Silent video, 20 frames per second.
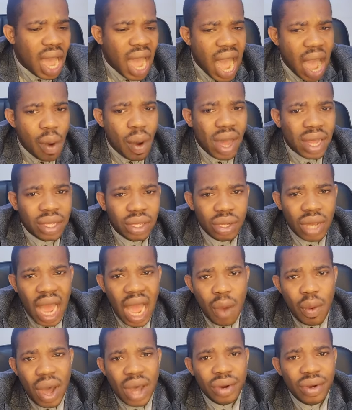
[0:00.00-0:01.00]

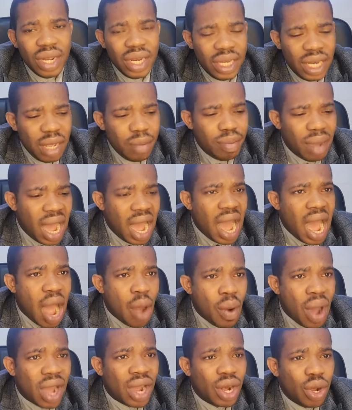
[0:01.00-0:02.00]
Our Redeemer,
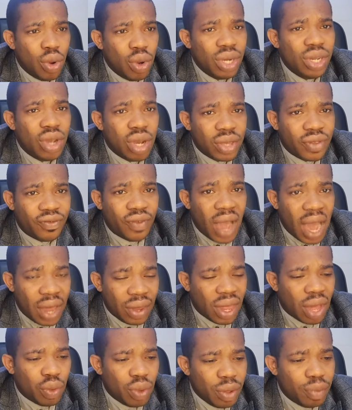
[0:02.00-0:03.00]
our glorious
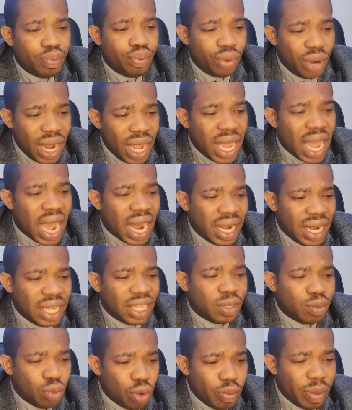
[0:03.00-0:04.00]
Father, we pray at
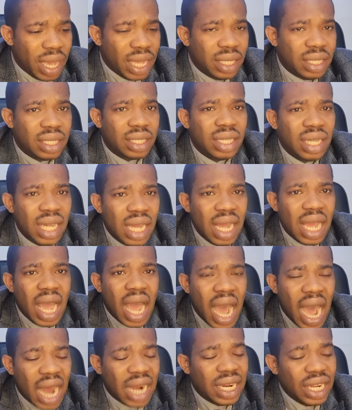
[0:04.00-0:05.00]
this moment,
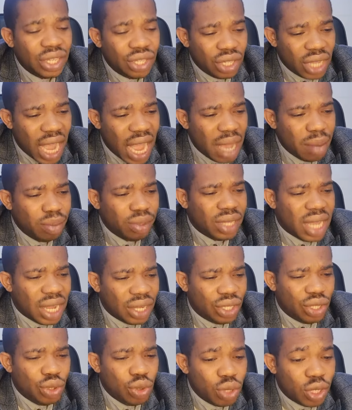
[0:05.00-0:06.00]
at this time,
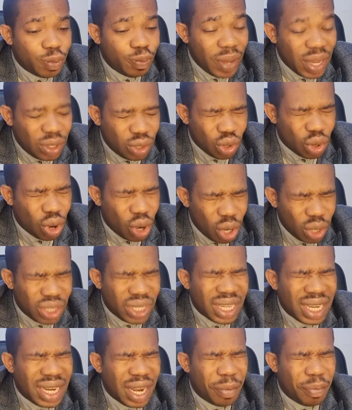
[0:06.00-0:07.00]
that you speak to
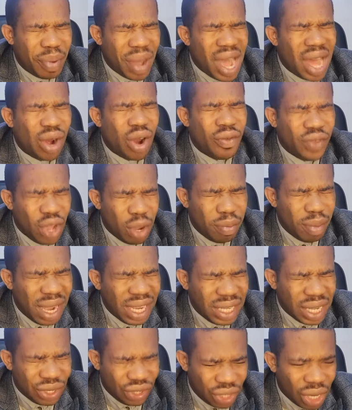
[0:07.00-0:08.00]
us in the power of your
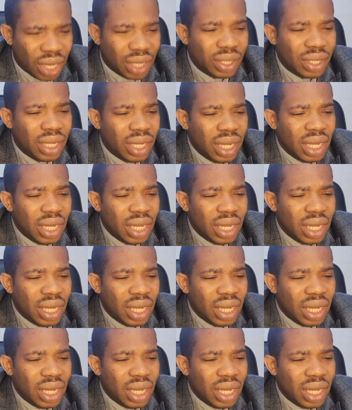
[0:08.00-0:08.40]
majesty.